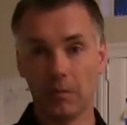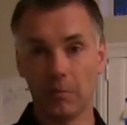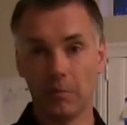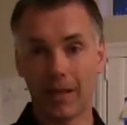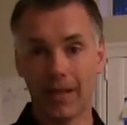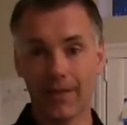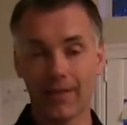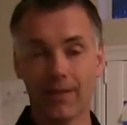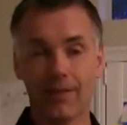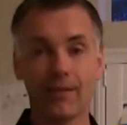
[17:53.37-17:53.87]

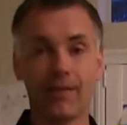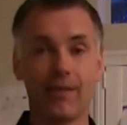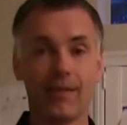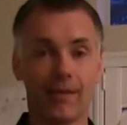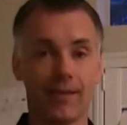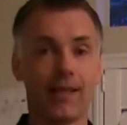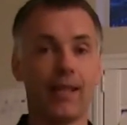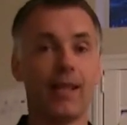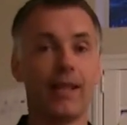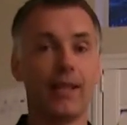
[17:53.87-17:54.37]
bus
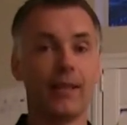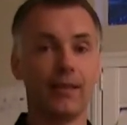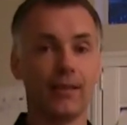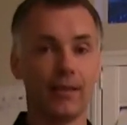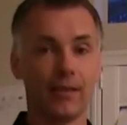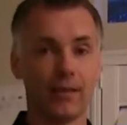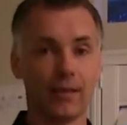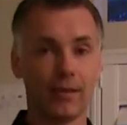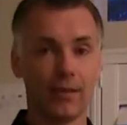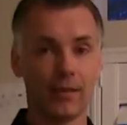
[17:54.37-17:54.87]
design,
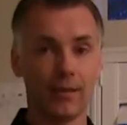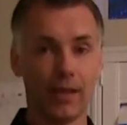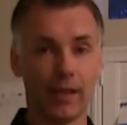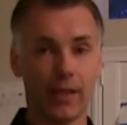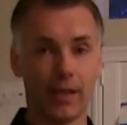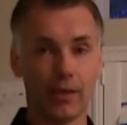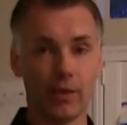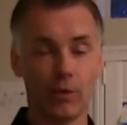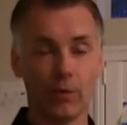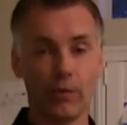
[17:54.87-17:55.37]

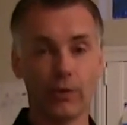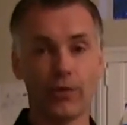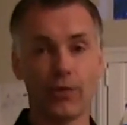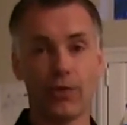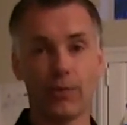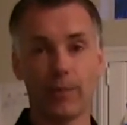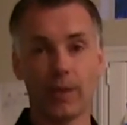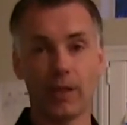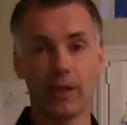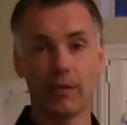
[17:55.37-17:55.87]
that you would
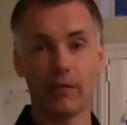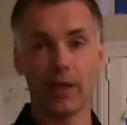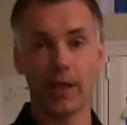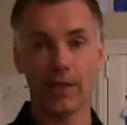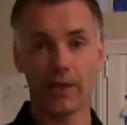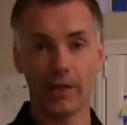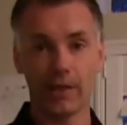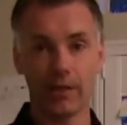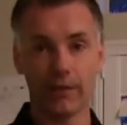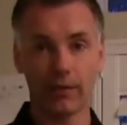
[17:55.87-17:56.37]
suspend
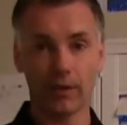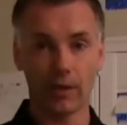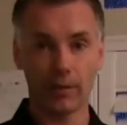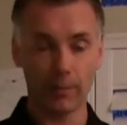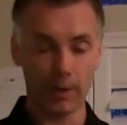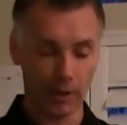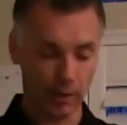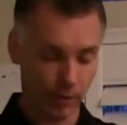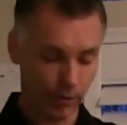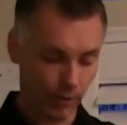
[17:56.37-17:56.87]
devices if not
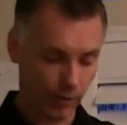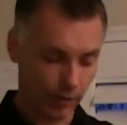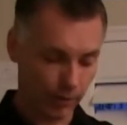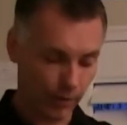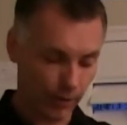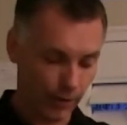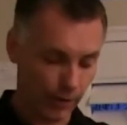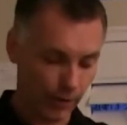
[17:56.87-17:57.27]
being used for a